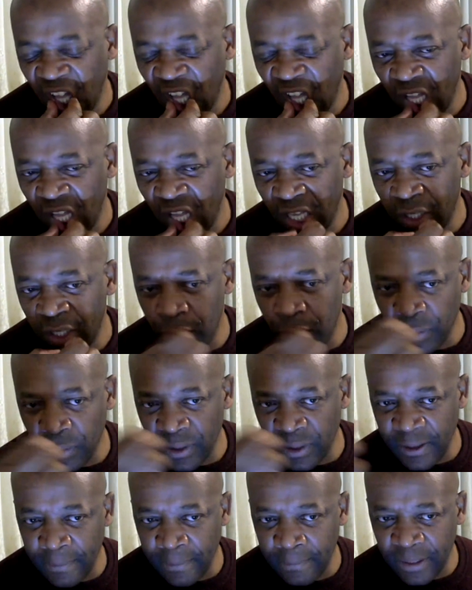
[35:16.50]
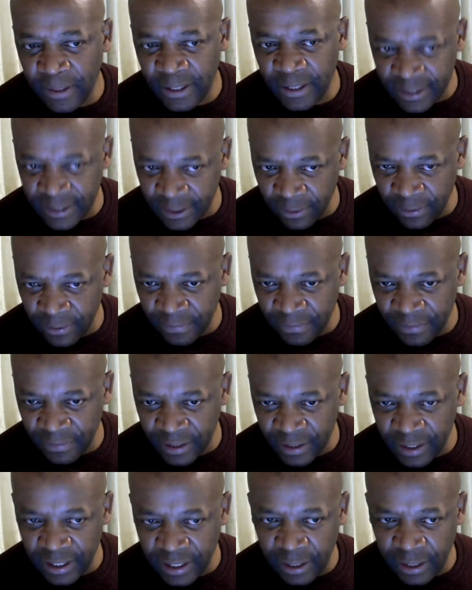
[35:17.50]
do them in South
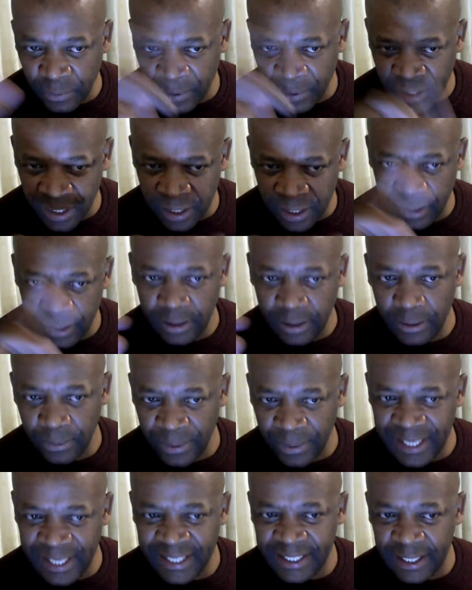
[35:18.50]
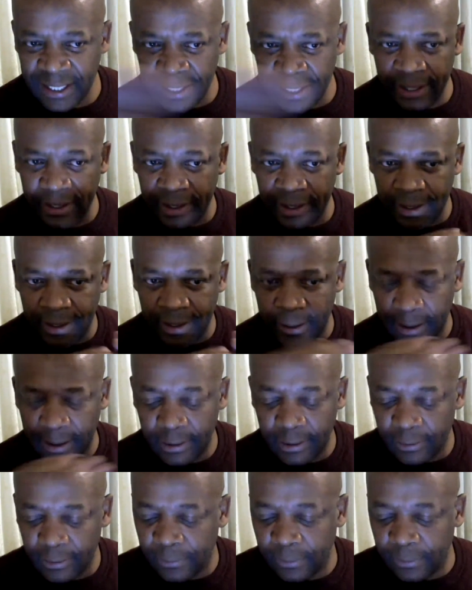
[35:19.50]
Africa. We interlink, you
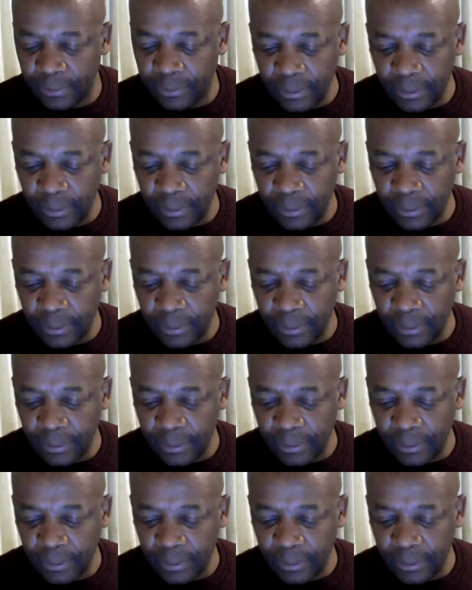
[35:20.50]
know.